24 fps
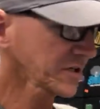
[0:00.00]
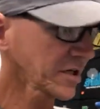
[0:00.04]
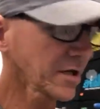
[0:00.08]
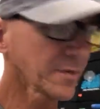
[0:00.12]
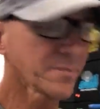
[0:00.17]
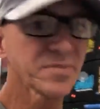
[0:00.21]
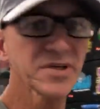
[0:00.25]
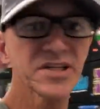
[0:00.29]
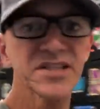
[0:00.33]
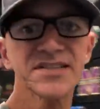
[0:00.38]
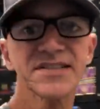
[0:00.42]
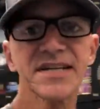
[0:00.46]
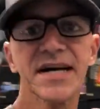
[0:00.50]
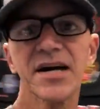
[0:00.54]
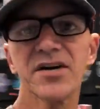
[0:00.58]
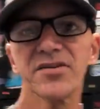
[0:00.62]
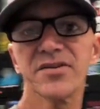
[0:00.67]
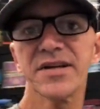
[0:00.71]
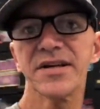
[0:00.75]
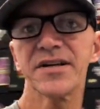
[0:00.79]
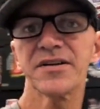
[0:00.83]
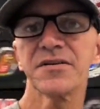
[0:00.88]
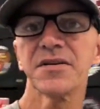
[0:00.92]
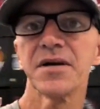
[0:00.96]
companies
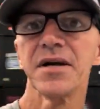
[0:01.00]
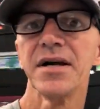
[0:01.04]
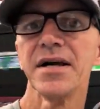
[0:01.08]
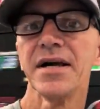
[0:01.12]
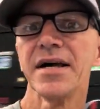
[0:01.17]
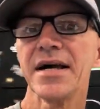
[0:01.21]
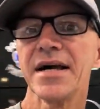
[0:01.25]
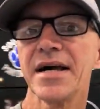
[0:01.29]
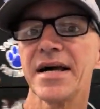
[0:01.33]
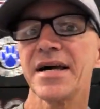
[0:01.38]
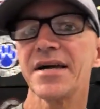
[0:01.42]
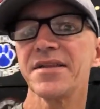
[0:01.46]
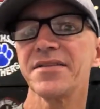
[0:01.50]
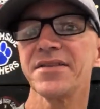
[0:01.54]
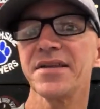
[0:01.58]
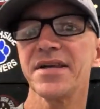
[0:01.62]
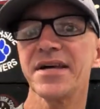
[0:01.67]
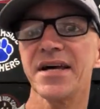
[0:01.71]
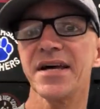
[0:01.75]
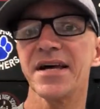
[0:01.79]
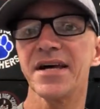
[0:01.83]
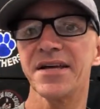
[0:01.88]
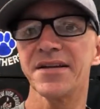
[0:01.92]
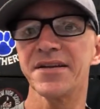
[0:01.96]
out there. And
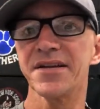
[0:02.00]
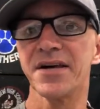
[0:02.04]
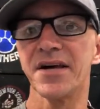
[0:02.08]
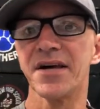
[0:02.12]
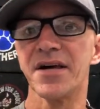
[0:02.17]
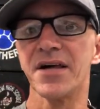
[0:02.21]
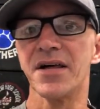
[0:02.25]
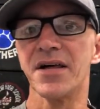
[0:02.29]
then